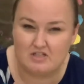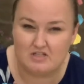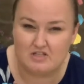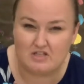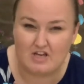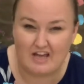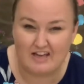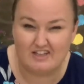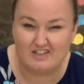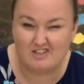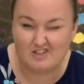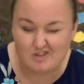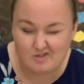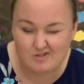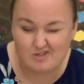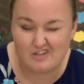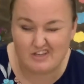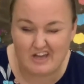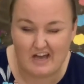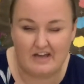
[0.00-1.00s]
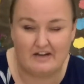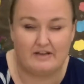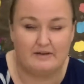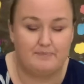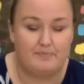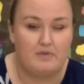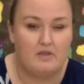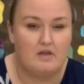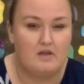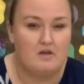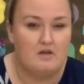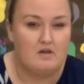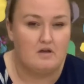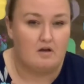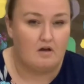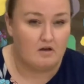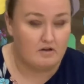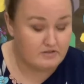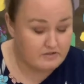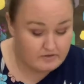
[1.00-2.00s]
I know you got it.
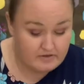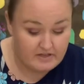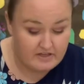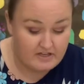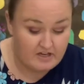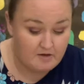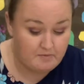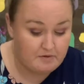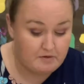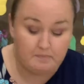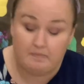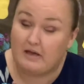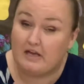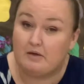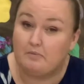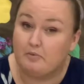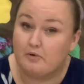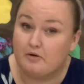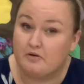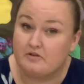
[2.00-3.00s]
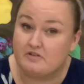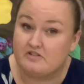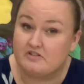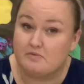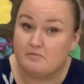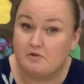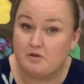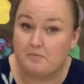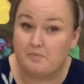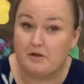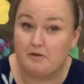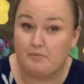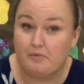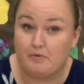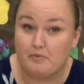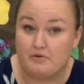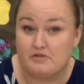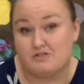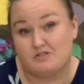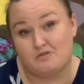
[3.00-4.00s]
Also, they come in paper, and some of the paper
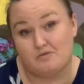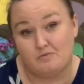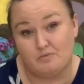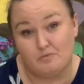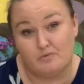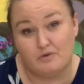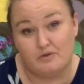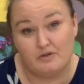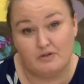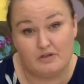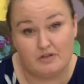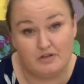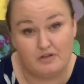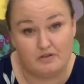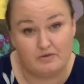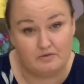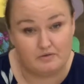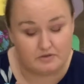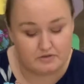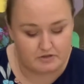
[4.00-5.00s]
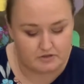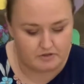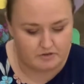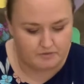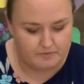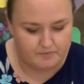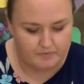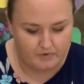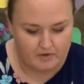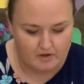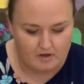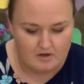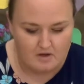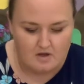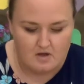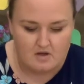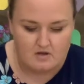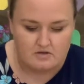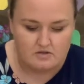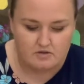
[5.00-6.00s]
ones are really cute too.
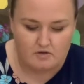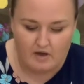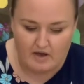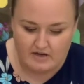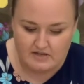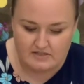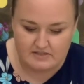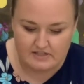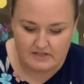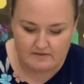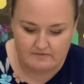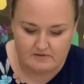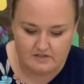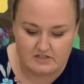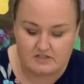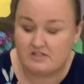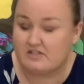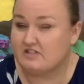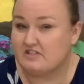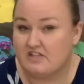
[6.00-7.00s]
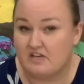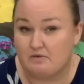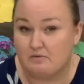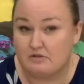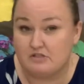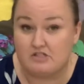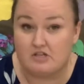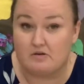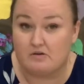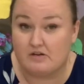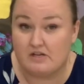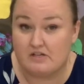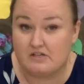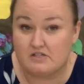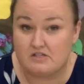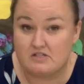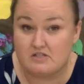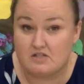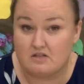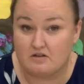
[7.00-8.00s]
So I just have these because they were donated
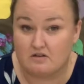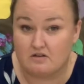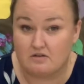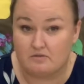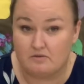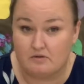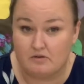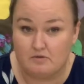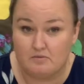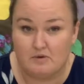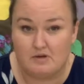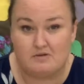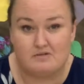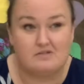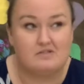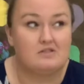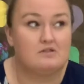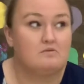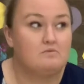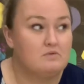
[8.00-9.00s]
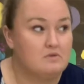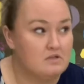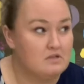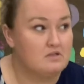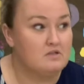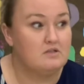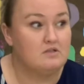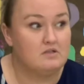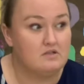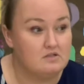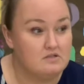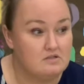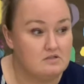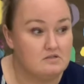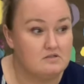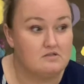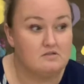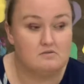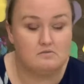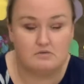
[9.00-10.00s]
to the art room, and I was like, what can I
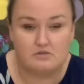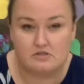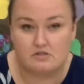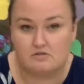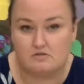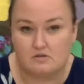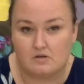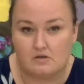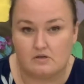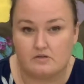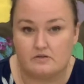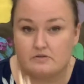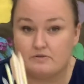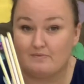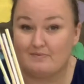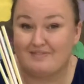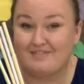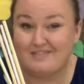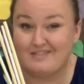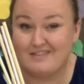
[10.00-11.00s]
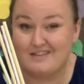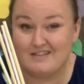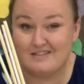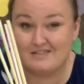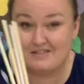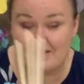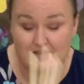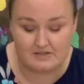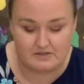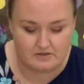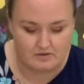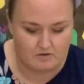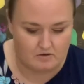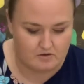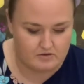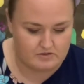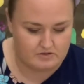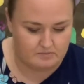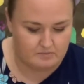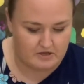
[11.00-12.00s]
do with straws? This is an
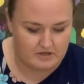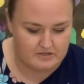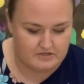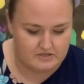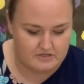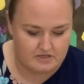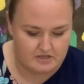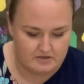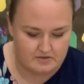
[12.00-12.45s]
awesome idea.